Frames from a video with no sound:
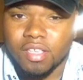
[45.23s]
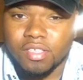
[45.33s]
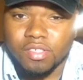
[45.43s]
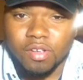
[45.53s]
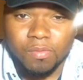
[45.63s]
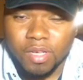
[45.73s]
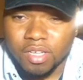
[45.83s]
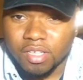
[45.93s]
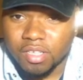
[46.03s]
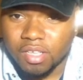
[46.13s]
So I'm
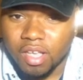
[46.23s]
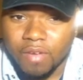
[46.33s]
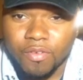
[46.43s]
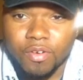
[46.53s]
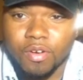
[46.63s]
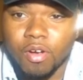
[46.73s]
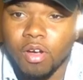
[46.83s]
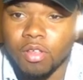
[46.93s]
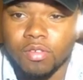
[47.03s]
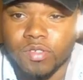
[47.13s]
gonna cover
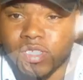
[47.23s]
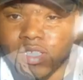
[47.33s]
all those